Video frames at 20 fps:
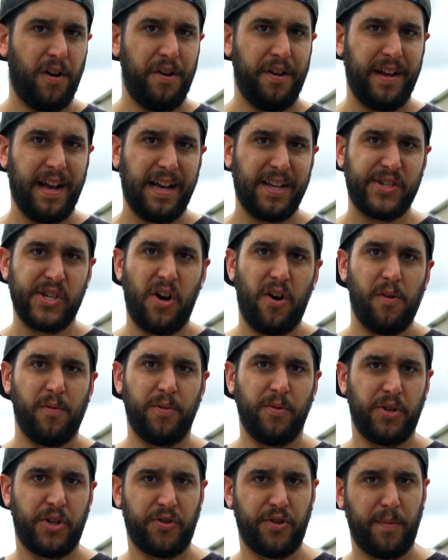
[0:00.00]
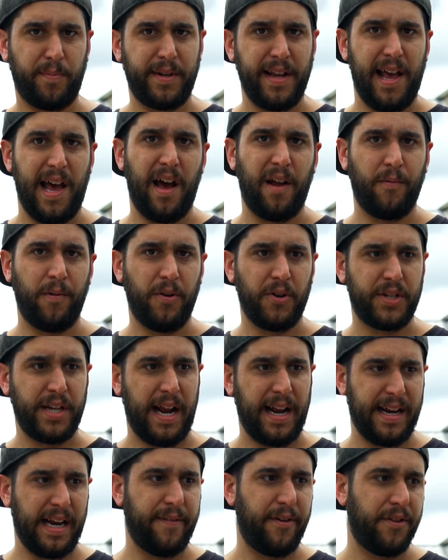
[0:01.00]
You guys saw it when it was stripped down. We were
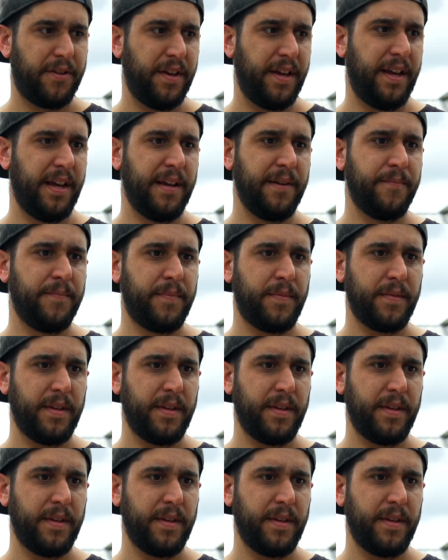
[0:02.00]
sanding everything,